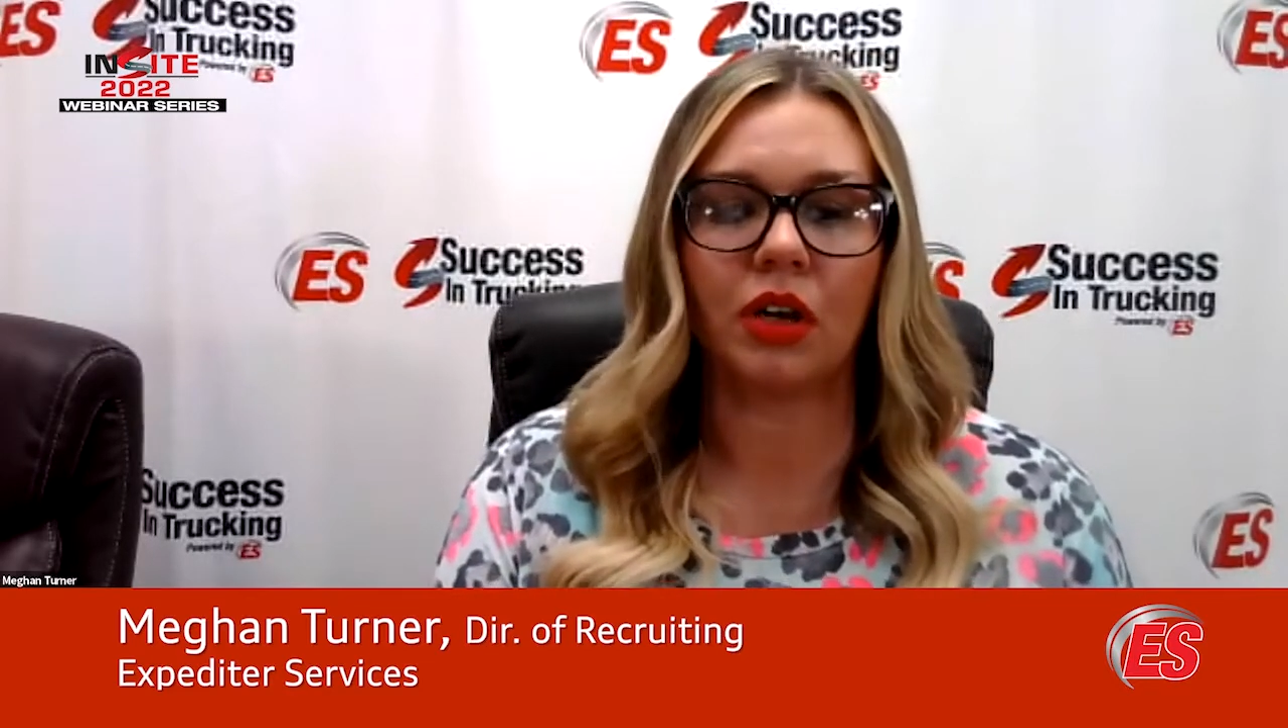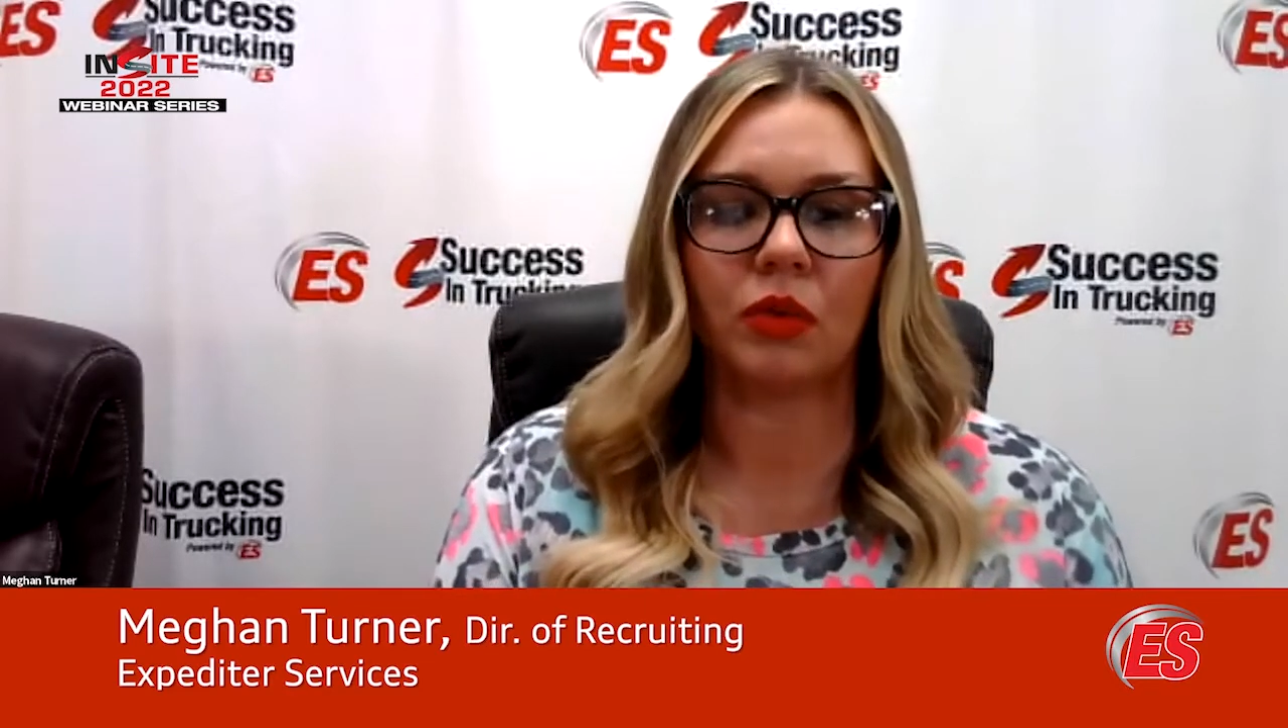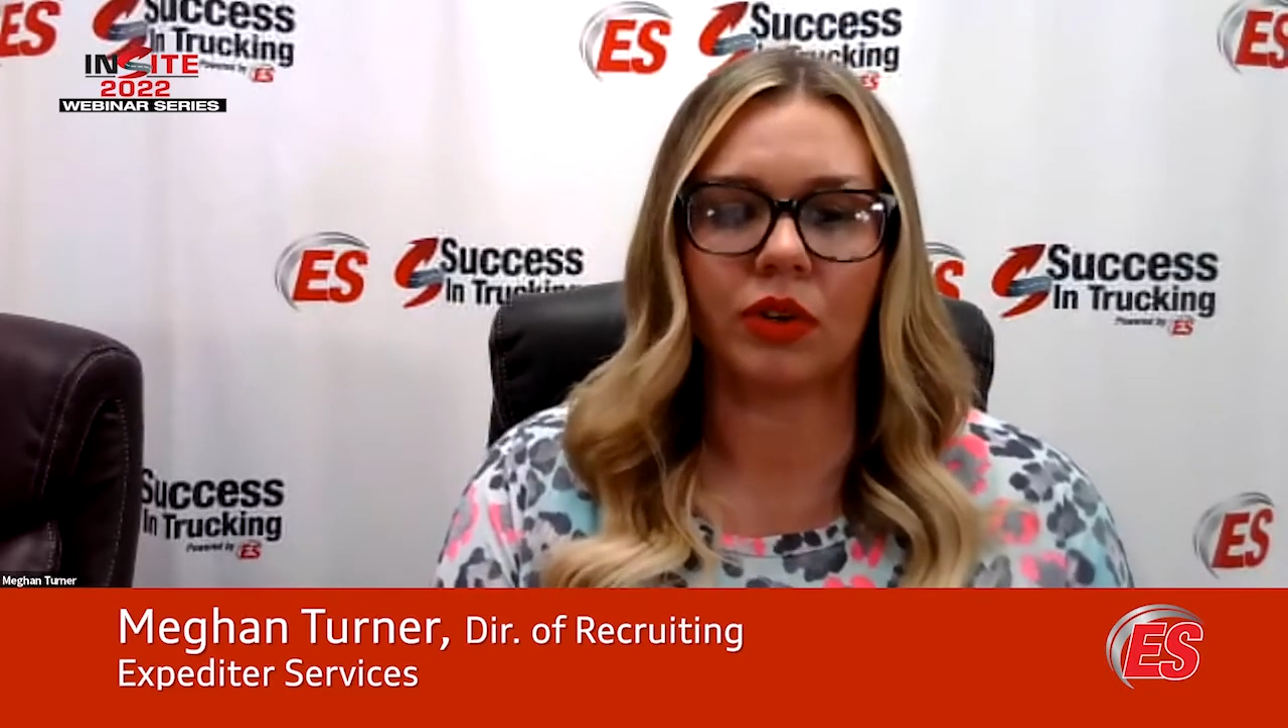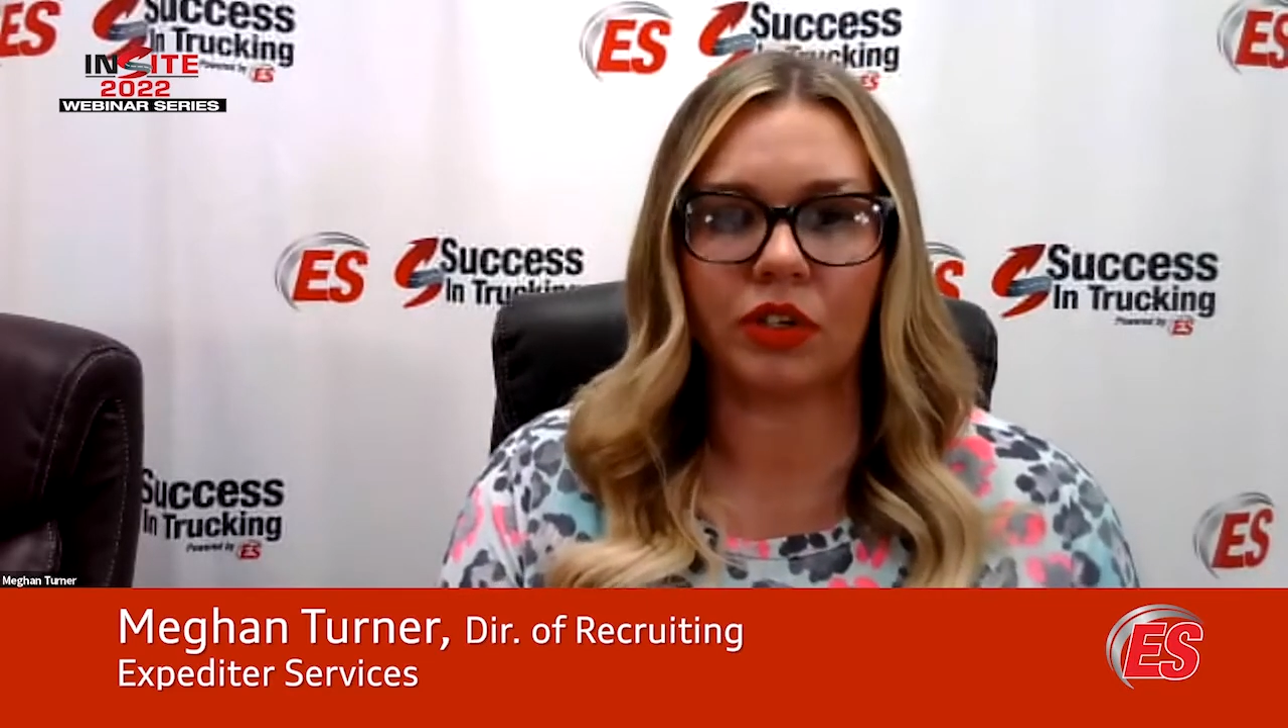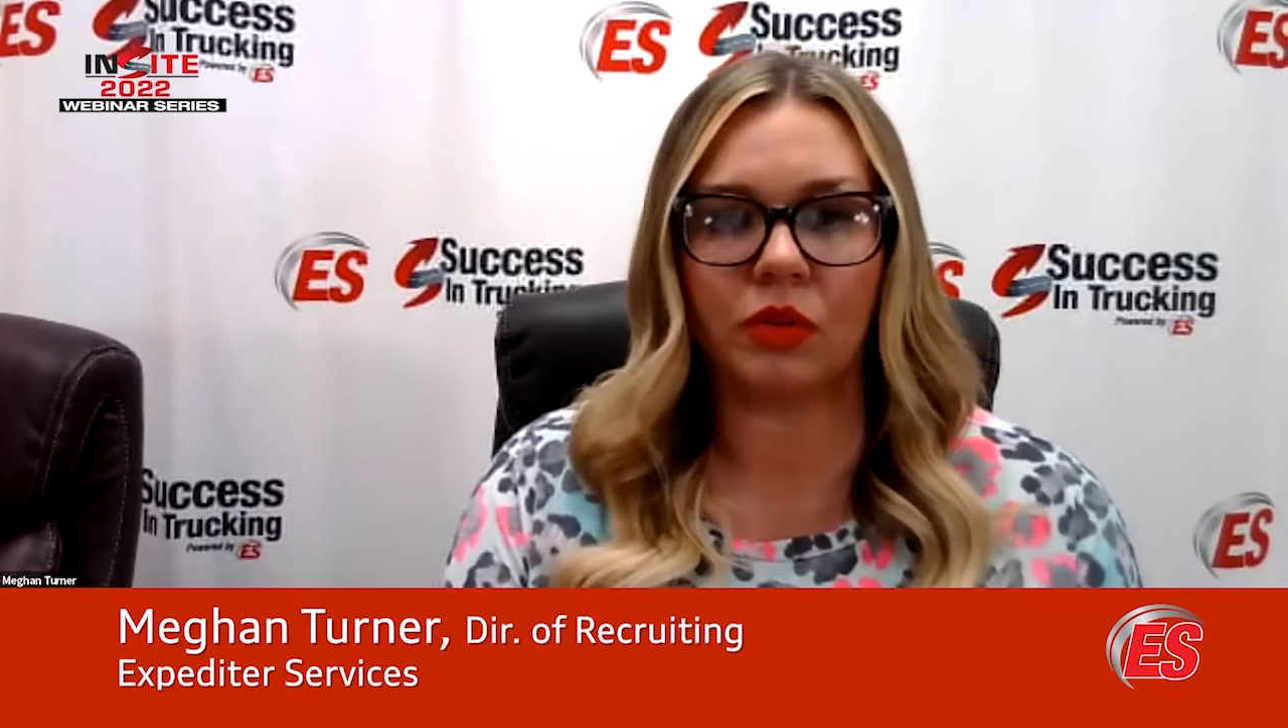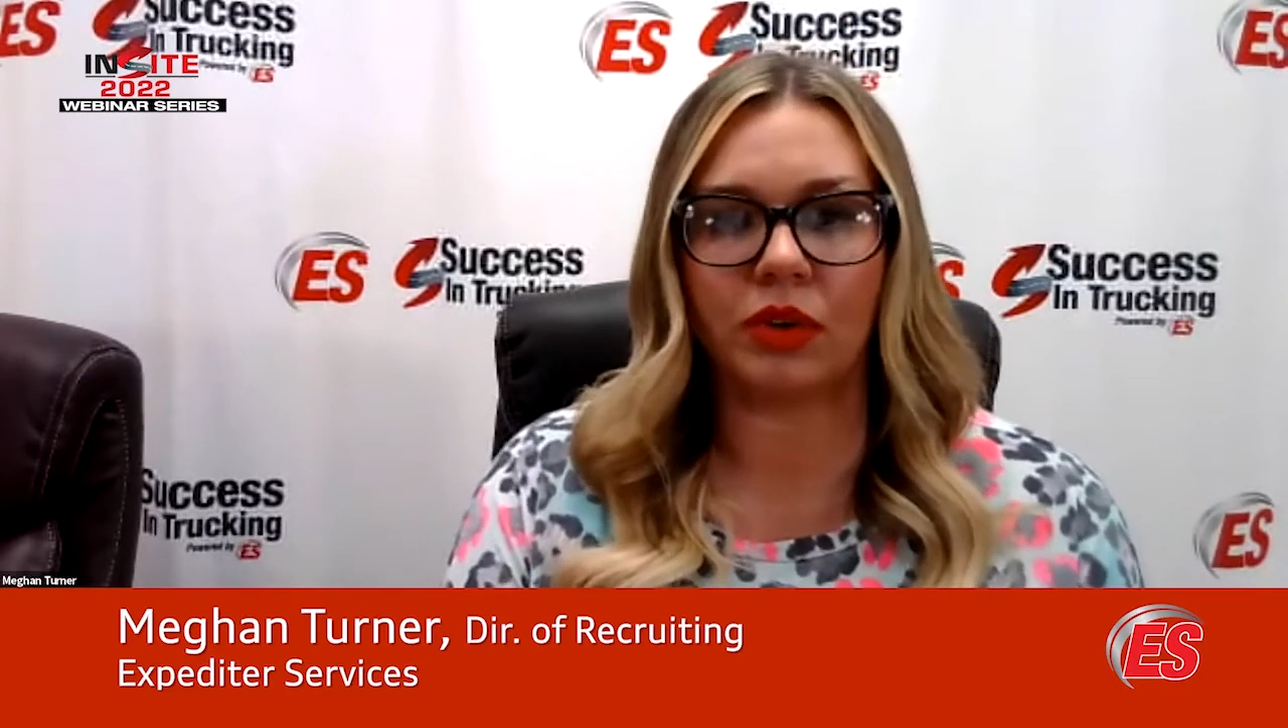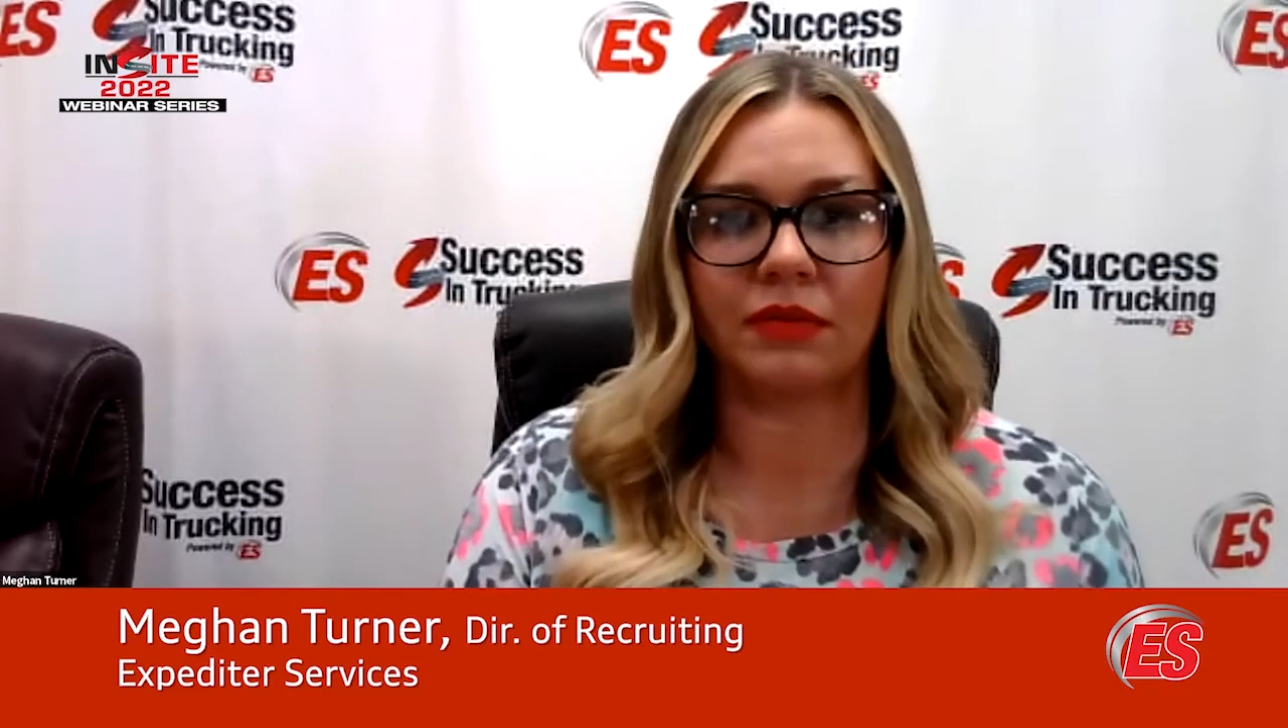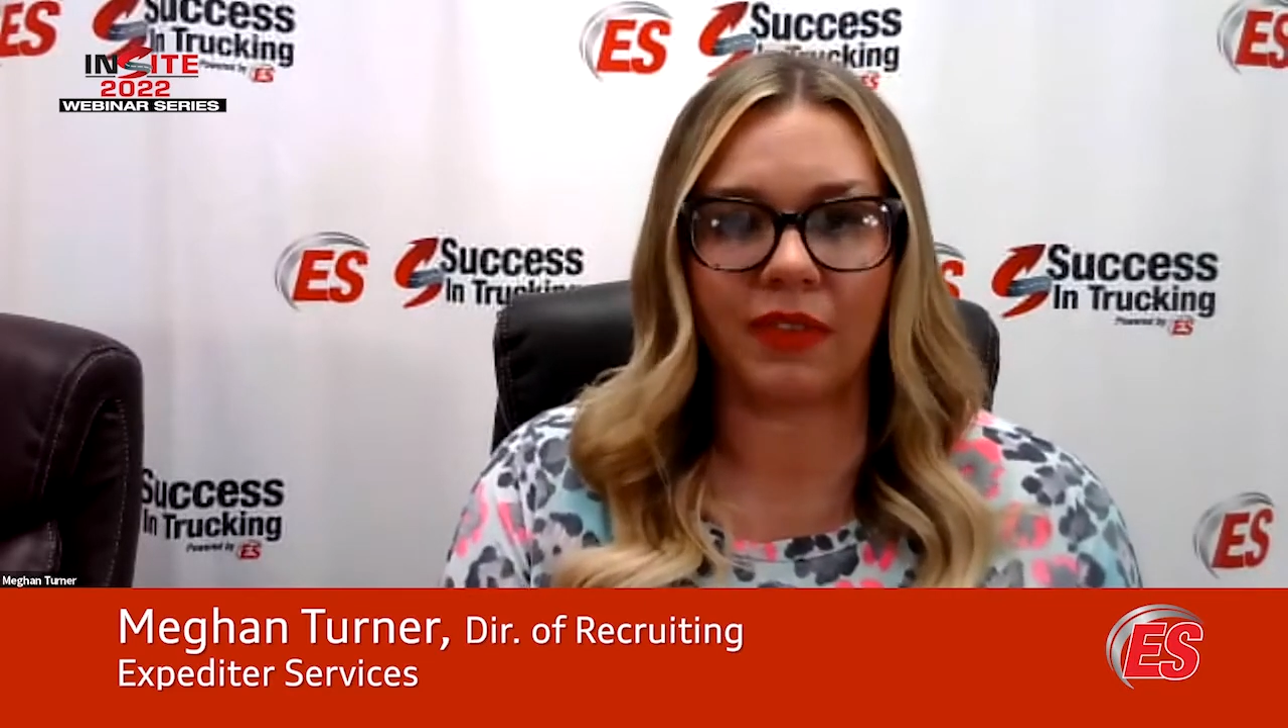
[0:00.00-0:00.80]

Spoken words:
whether you want